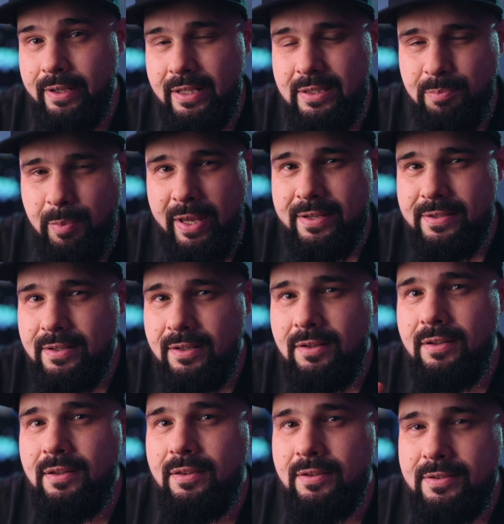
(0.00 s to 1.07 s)
And that's
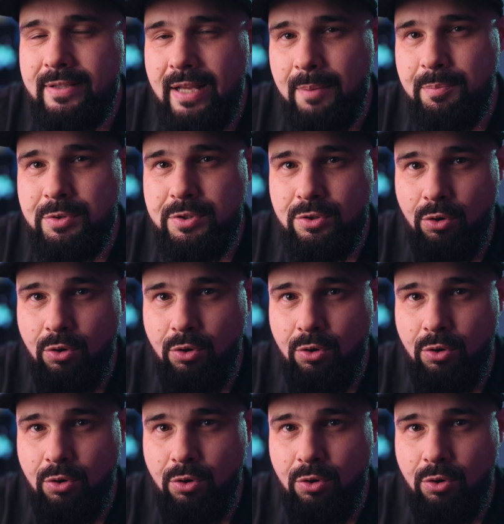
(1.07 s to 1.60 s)
basically the steps.